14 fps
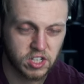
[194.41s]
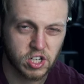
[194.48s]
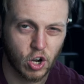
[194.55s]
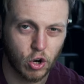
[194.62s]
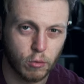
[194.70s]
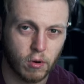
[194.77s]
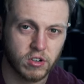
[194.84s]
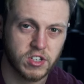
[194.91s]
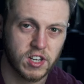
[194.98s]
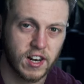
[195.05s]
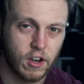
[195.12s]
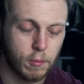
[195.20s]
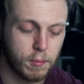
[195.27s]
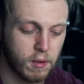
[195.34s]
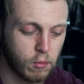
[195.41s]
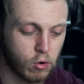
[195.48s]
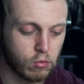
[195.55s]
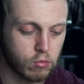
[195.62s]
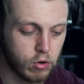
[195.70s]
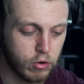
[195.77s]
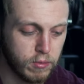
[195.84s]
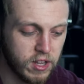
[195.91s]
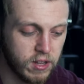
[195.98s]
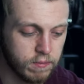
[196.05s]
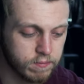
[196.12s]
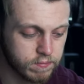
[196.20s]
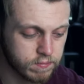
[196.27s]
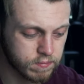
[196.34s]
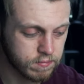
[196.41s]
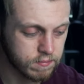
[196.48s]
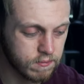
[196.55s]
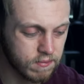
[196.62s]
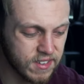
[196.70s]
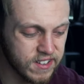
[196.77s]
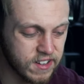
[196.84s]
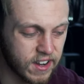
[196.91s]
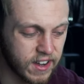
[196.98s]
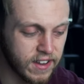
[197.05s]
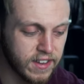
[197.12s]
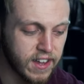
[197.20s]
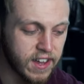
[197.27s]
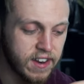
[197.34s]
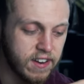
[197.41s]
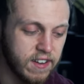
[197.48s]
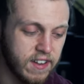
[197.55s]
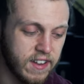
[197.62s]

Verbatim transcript: toe box a little bit more roomy. And then